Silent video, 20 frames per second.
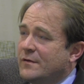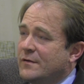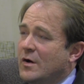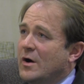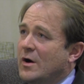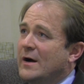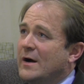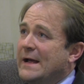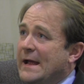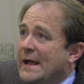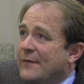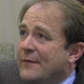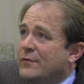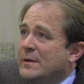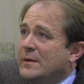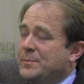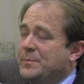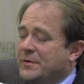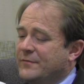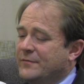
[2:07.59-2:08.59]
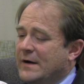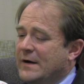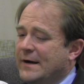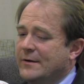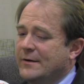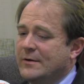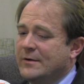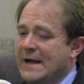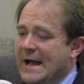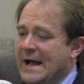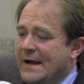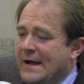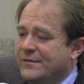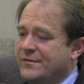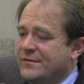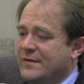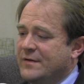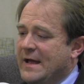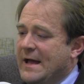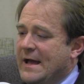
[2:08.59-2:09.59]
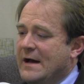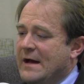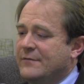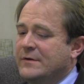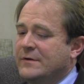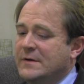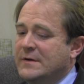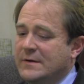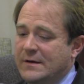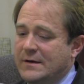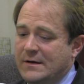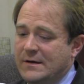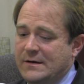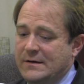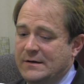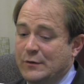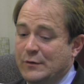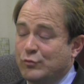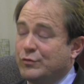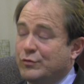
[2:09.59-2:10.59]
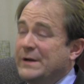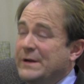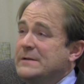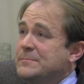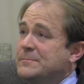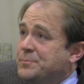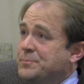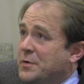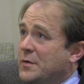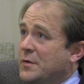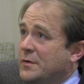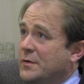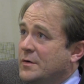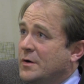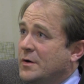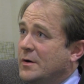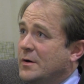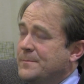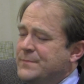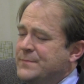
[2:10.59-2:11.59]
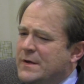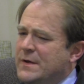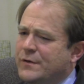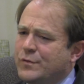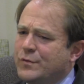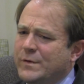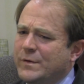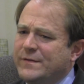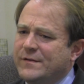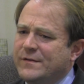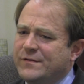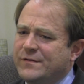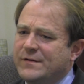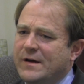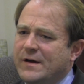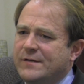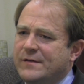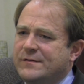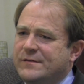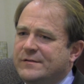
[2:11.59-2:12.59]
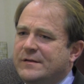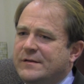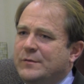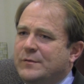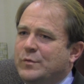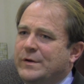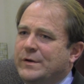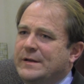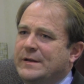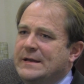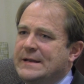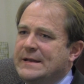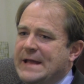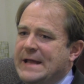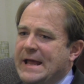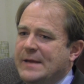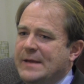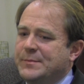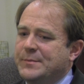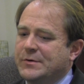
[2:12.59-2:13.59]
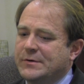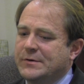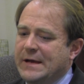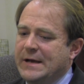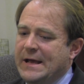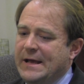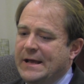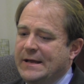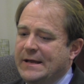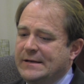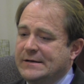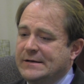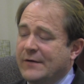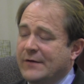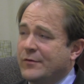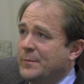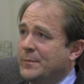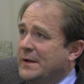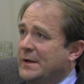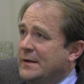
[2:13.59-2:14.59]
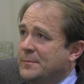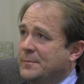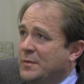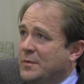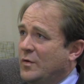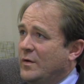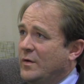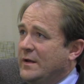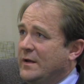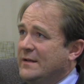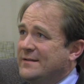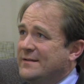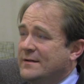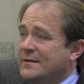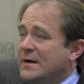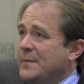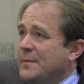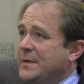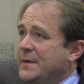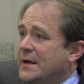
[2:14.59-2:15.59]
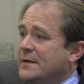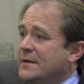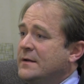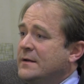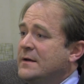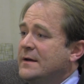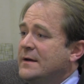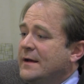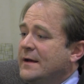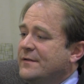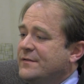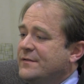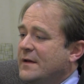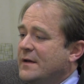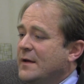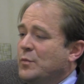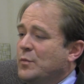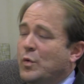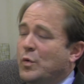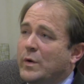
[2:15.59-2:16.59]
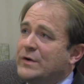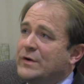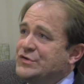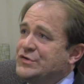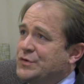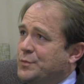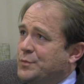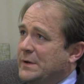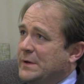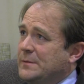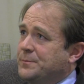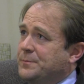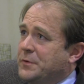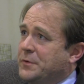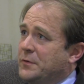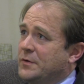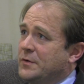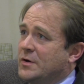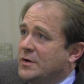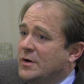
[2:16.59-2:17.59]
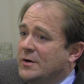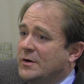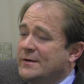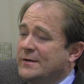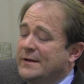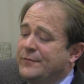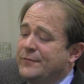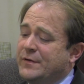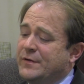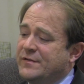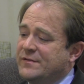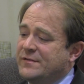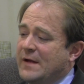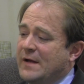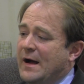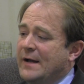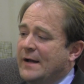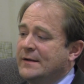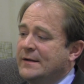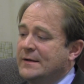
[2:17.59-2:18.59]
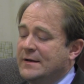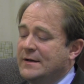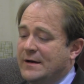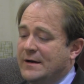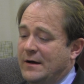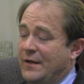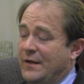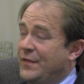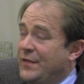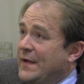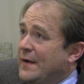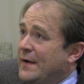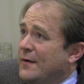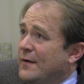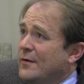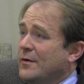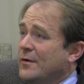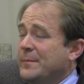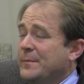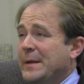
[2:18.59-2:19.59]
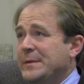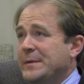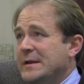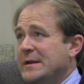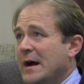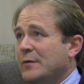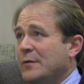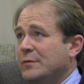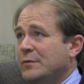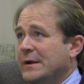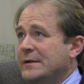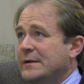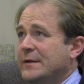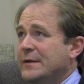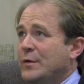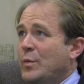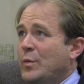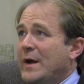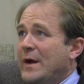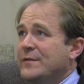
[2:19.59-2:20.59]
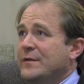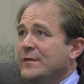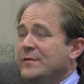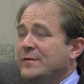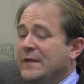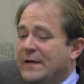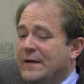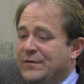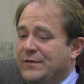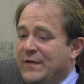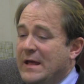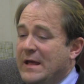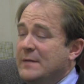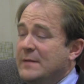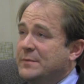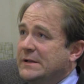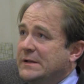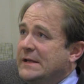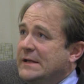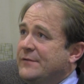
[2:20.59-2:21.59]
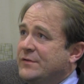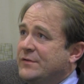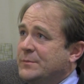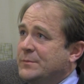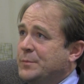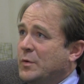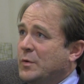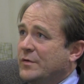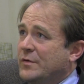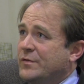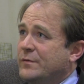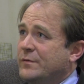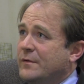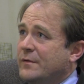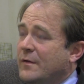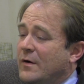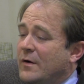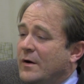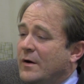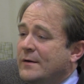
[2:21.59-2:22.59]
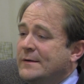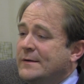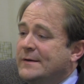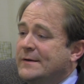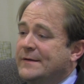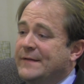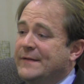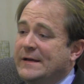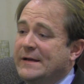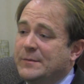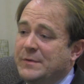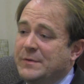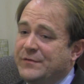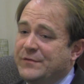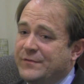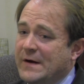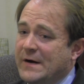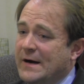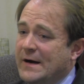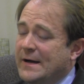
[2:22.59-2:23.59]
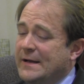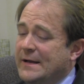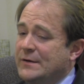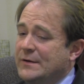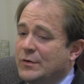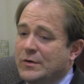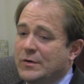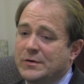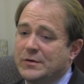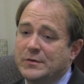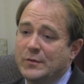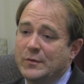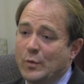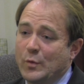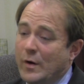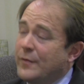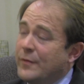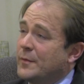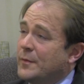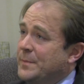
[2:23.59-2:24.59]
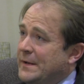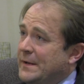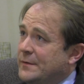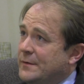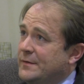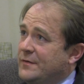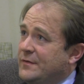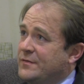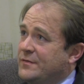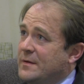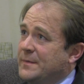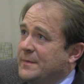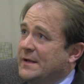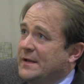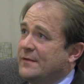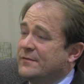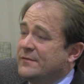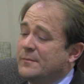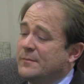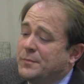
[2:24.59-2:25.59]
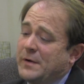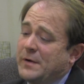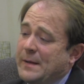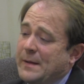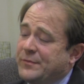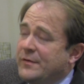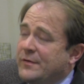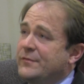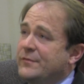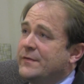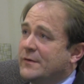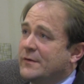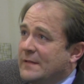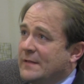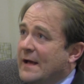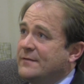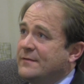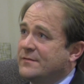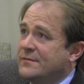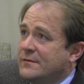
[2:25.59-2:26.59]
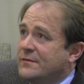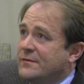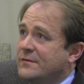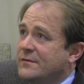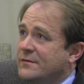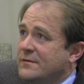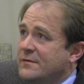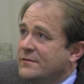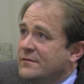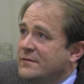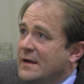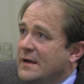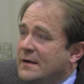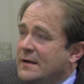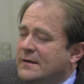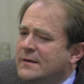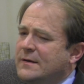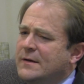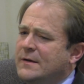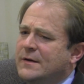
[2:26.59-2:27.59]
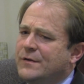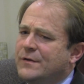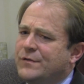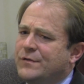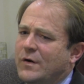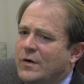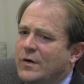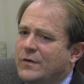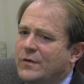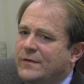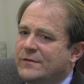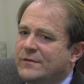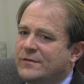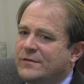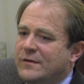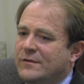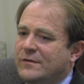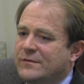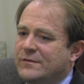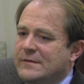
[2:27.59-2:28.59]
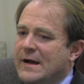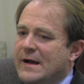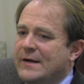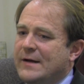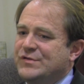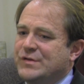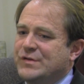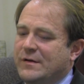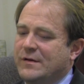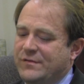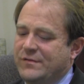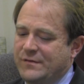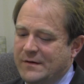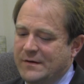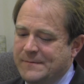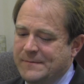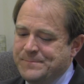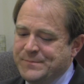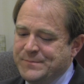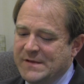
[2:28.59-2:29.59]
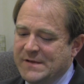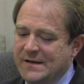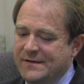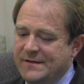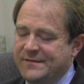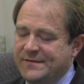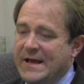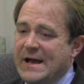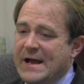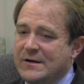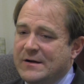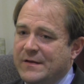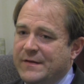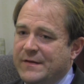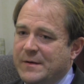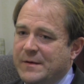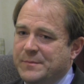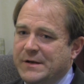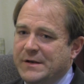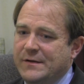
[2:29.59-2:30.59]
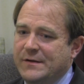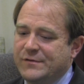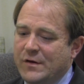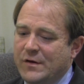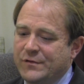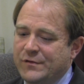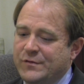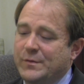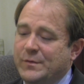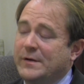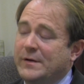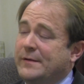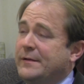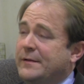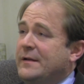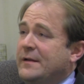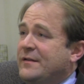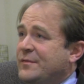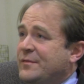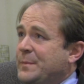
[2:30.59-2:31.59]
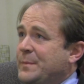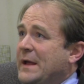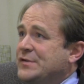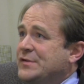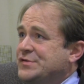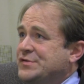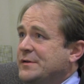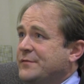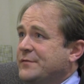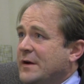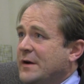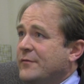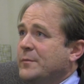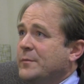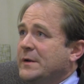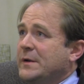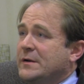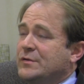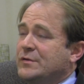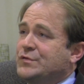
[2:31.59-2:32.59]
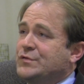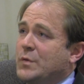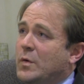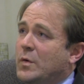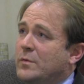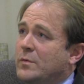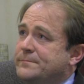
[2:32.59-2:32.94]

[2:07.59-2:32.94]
law, every provider has to have uh, a written written protocol. So what this does is it would enable a government employee to come in and say, well, where's your written protocol? And if it's not uh, there or maybe not written in a way that, that, they believe comports with the law, they could be fined or, or, other penalties come against them, perhaps even their license is at stake. So this is not just a, uh, an attack on them, but it's also a, an expansion of government control.